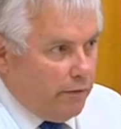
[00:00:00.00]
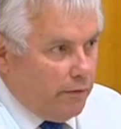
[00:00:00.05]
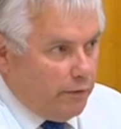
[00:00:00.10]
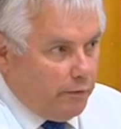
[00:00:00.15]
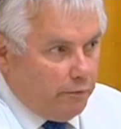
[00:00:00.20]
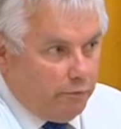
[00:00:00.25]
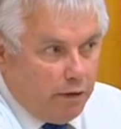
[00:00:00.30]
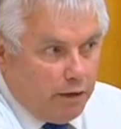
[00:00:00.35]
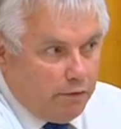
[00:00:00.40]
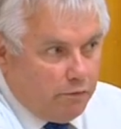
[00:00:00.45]

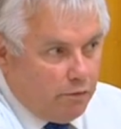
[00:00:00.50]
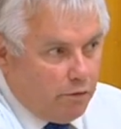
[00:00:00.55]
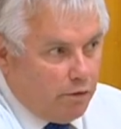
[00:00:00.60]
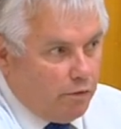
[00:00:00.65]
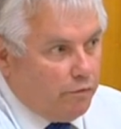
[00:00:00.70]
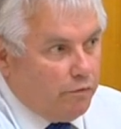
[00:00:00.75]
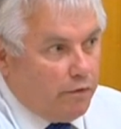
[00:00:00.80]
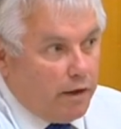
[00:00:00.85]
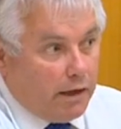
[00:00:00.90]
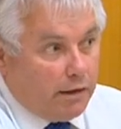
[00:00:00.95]
they've read through the
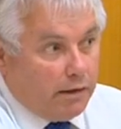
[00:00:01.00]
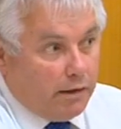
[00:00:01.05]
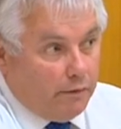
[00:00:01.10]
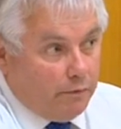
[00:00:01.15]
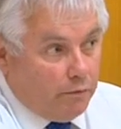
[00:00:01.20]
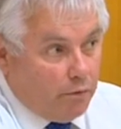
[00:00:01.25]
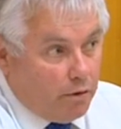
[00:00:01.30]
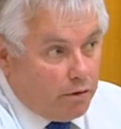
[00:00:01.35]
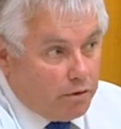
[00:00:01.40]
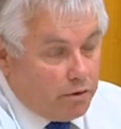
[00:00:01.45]
fact,
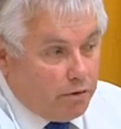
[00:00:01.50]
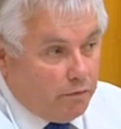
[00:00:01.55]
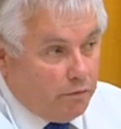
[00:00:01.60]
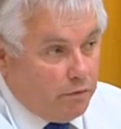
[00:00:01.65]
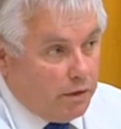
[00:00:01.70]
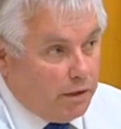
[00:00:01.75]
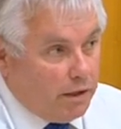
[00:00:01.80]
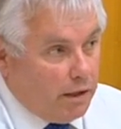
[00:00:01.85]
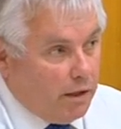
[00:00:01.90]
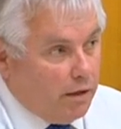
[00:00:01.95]
they've watched a
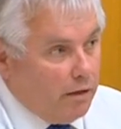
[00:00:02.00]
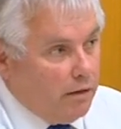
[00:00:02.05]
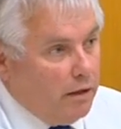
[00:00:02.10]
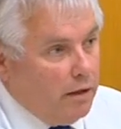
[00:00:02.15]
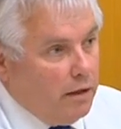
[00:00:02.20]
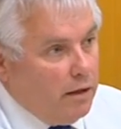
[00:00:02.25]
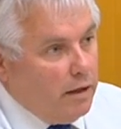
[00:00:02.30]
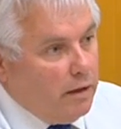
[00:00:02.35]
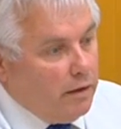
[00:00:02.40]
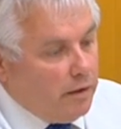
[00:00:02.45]
video,
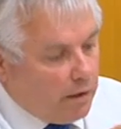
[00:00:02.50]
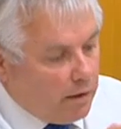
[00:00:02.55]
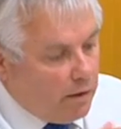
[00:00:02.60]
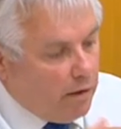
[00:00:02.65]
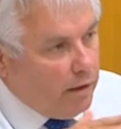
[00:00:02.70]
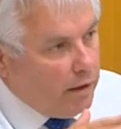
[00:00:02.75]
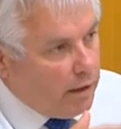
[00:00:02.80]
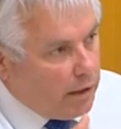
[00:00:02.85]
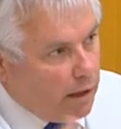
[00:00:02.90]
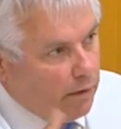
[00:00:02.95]
they're
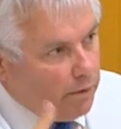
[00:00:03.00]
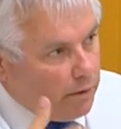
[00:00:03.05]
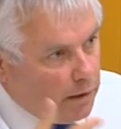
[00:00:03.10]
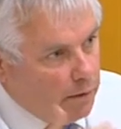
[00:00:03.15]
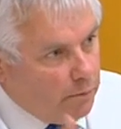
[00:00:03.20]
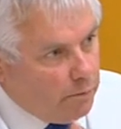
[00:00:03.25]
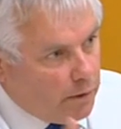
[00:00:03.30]
kind of going in